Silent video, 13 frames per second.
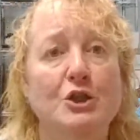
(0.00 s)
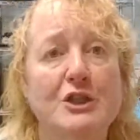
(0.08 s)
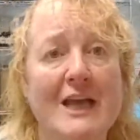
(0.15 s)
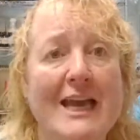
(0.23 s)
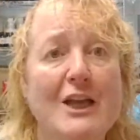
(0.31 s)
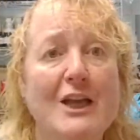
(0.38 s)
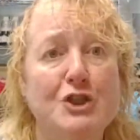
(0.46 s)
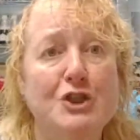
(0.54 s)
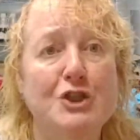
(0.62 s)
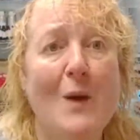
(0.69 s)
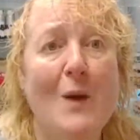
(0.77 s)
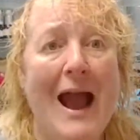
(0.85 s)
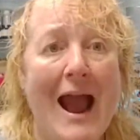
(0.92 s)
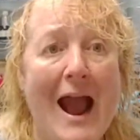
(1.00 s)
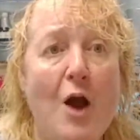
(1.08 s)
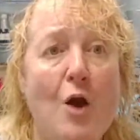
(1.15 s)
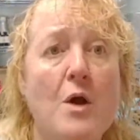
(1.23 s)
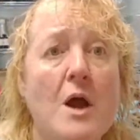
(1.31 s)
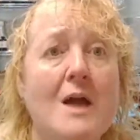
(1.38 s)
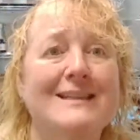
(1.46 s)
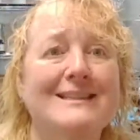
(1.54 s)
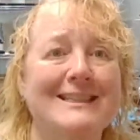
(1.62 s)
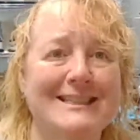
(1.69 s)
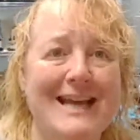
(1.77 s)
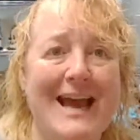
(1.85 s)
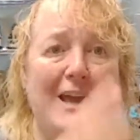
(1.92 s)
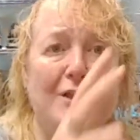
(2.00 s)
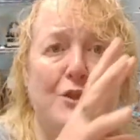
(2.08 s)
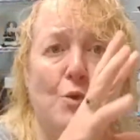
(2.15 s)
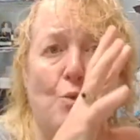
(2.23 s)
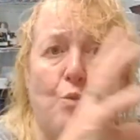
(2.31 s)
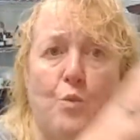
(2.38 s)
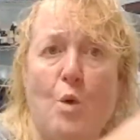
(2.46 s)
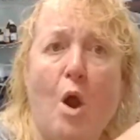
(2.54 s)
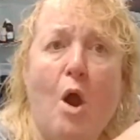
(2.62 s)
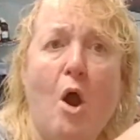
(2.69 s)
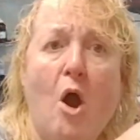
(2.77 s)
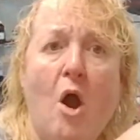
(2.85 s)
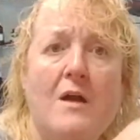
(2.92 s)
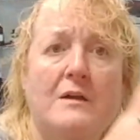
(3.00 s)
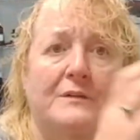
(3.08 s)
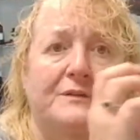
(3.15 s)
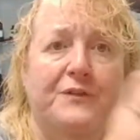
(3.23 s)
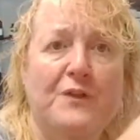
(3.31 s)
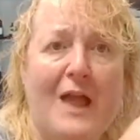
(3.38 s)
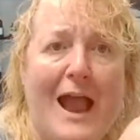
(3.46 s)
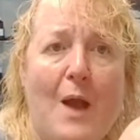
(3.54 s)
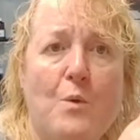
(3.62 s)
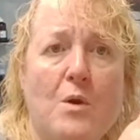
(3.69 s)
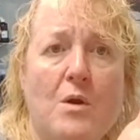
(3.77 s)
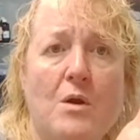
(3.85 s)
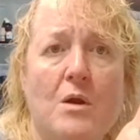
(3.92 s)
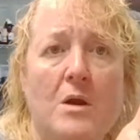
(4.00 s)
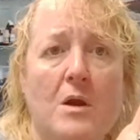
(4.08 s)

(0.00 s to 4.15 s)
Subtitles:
teach you how to take the raw flower